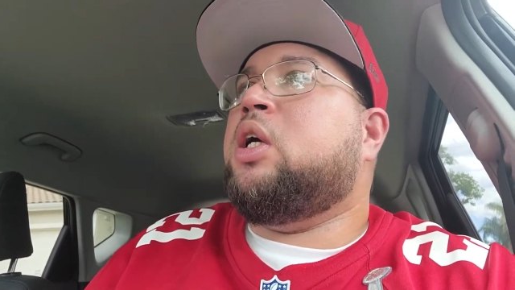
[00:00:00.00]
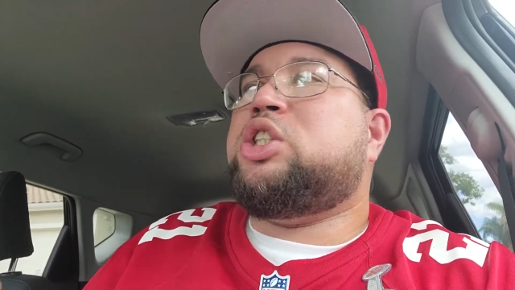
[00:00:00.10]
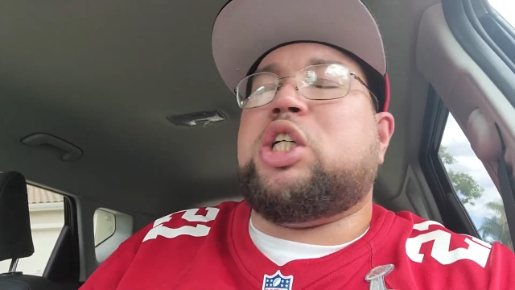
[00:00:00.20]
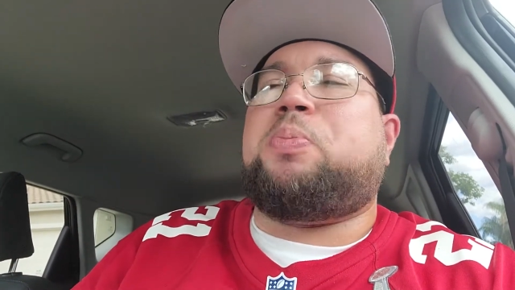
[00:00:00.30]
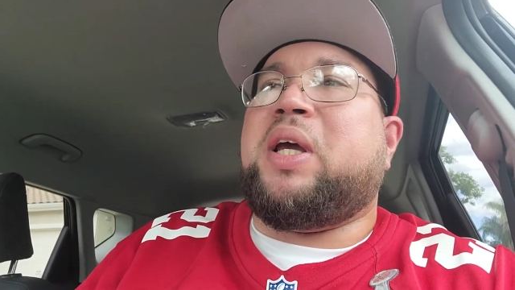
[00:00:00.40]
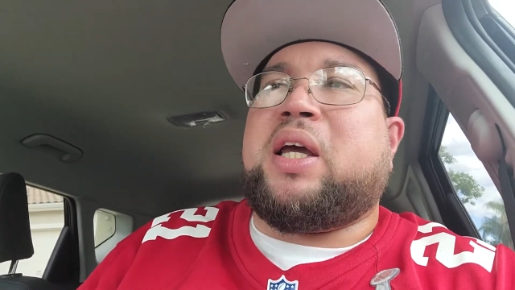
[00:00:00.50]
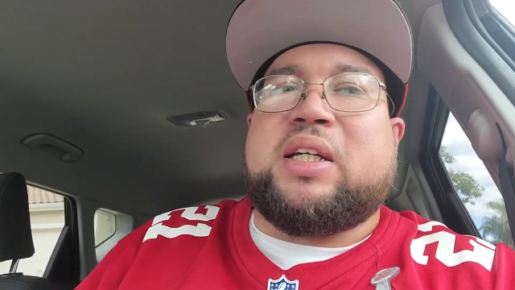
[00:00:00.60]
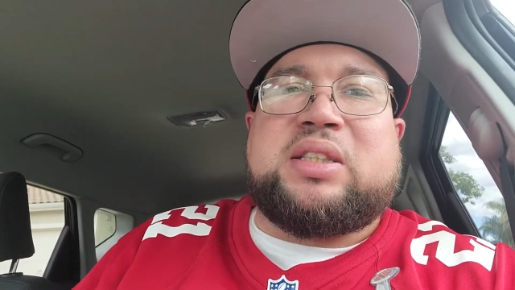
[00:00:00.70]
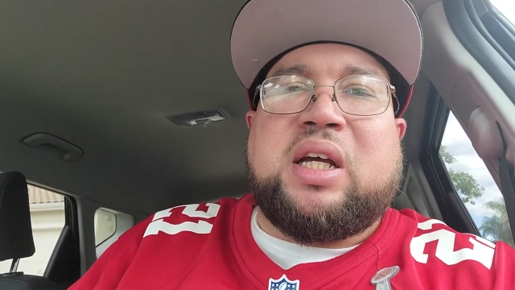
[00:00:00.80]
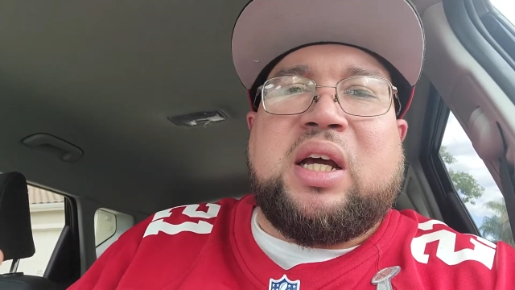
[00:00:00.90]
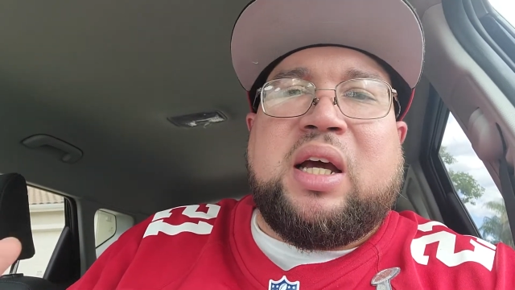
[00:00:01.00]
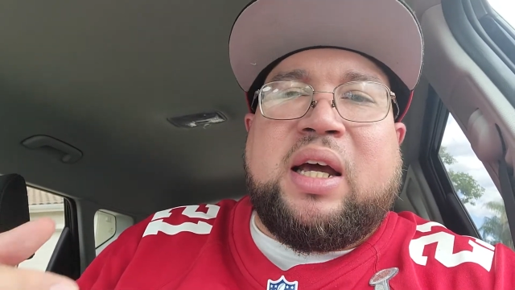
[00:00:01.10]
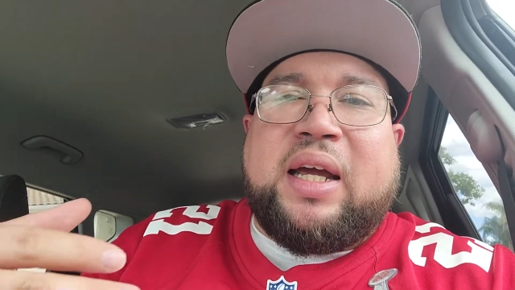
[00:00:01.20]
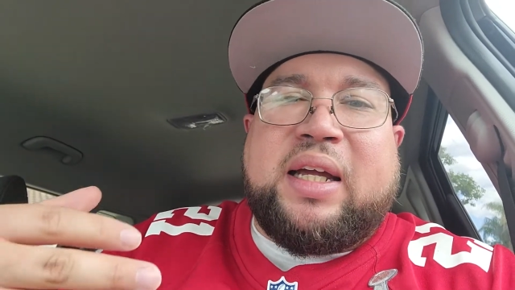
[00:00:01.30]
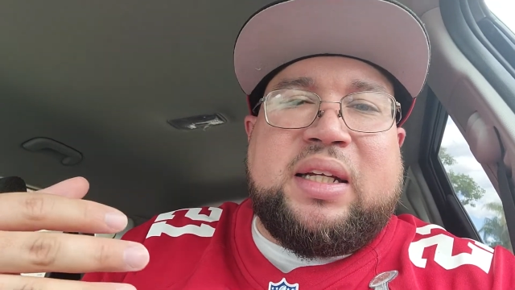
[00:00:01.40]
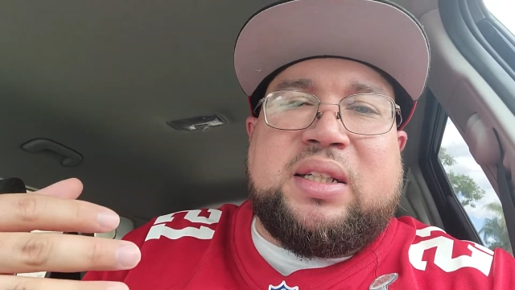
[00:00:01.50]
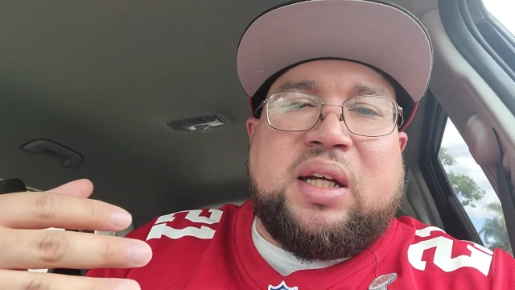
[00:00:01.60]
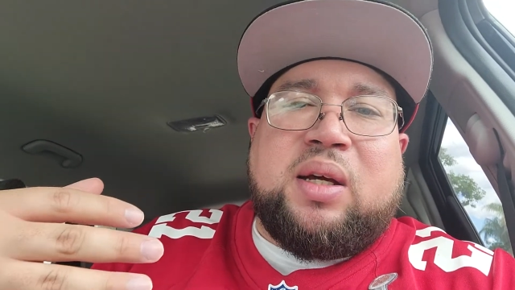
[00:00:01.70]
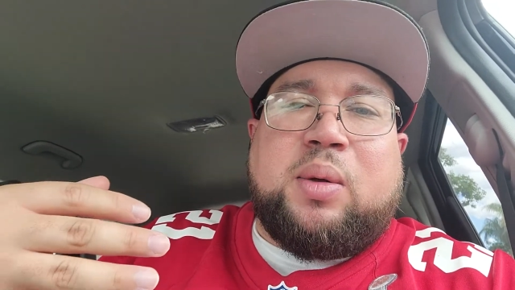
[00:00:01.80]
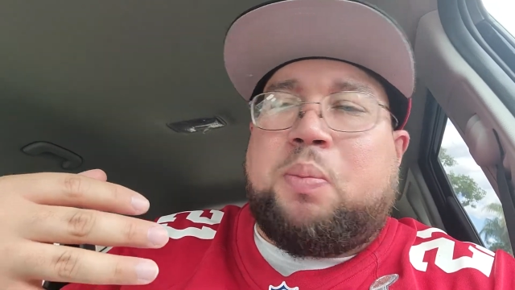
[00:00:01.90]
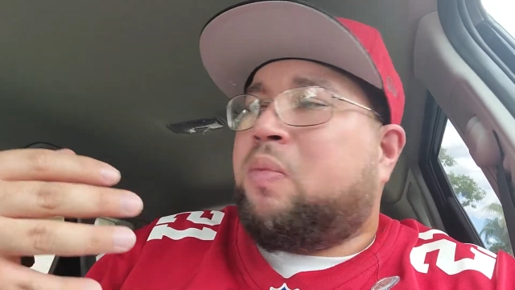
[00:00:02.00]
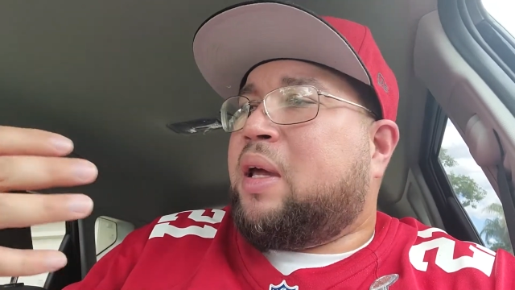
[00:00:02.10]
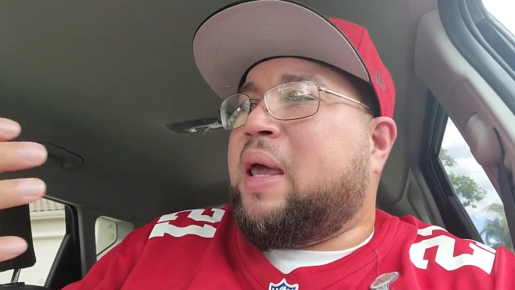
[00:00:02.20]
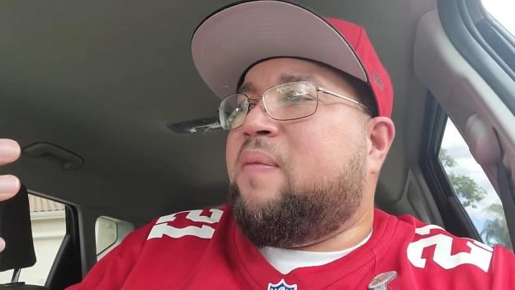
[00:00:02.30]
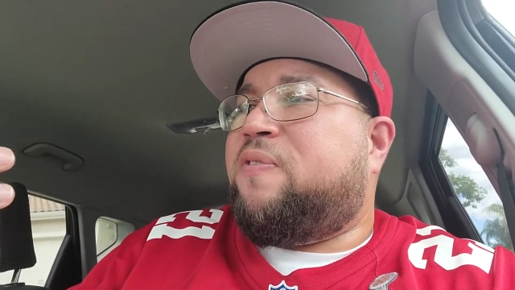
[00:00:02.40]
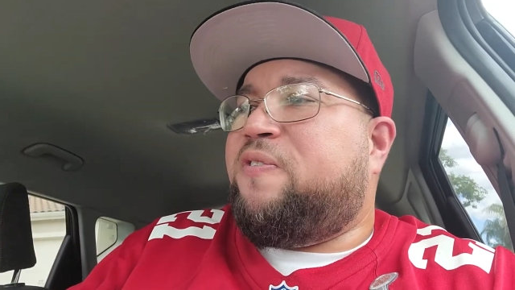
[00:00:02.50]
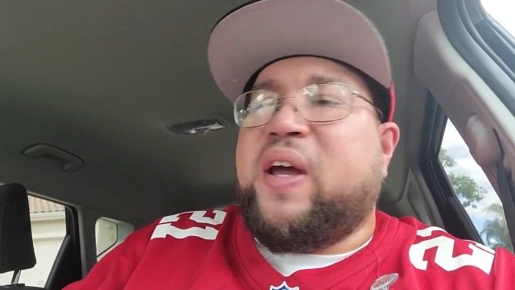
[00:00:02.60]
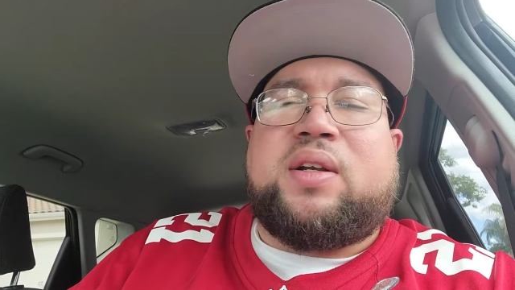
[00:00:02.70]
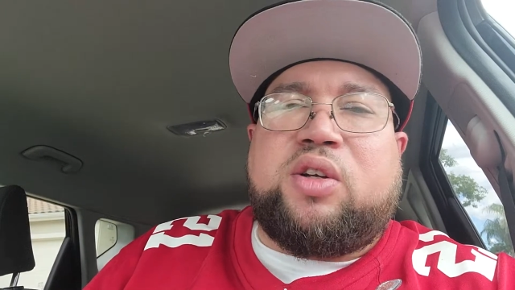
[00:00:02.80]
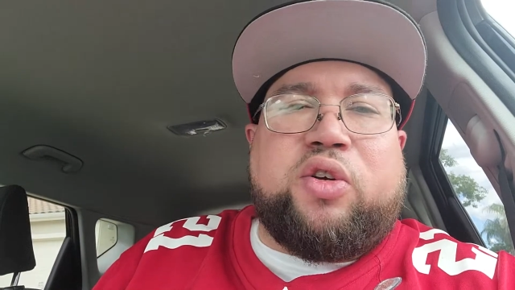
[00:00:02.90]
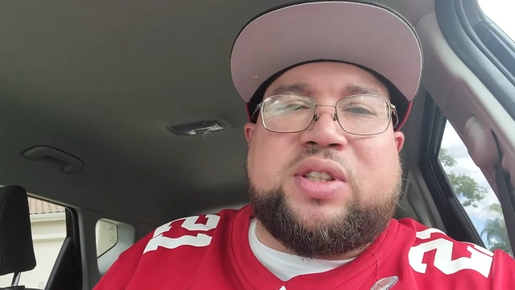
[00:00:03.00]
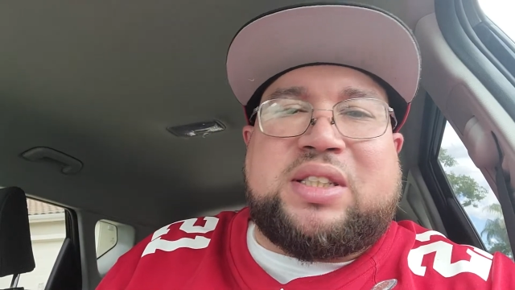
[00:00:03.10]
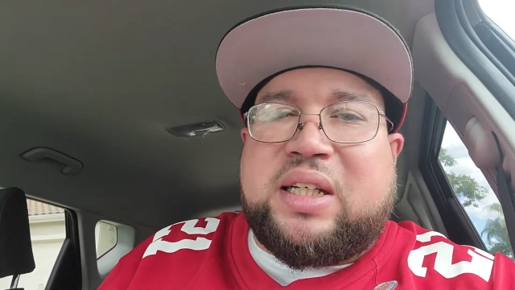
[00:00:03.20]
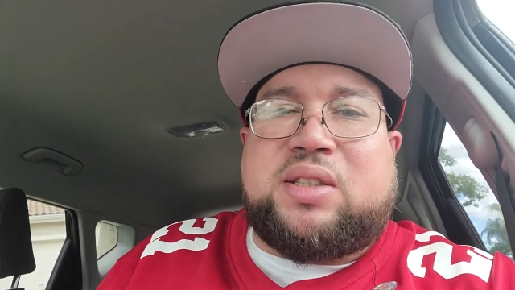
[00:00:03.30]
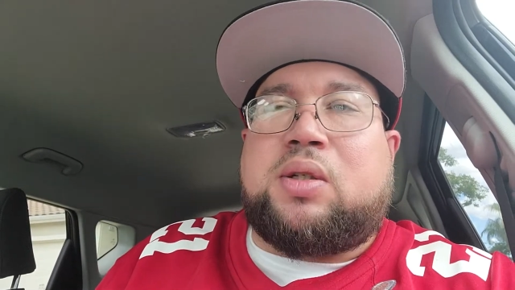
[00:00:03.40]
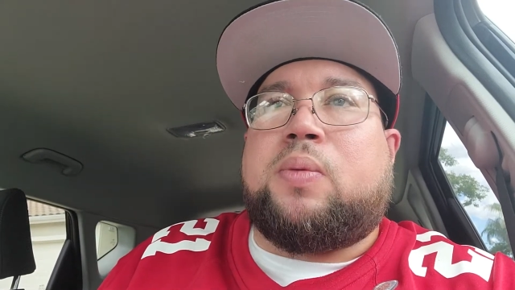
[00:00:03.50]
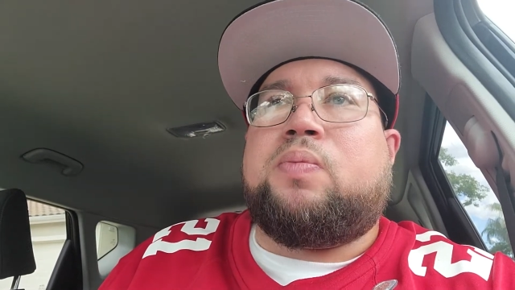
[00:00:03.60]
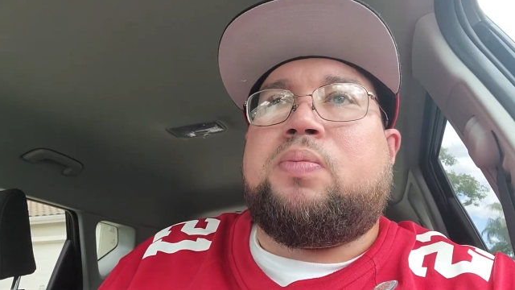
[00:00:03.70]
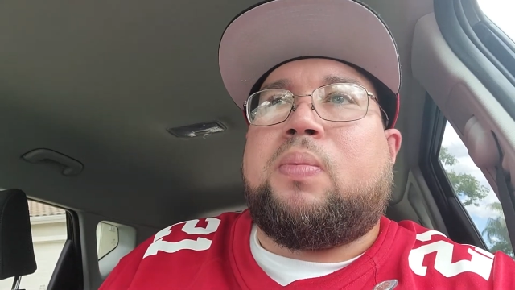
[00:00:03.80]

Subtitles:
Just because he can fit in your system.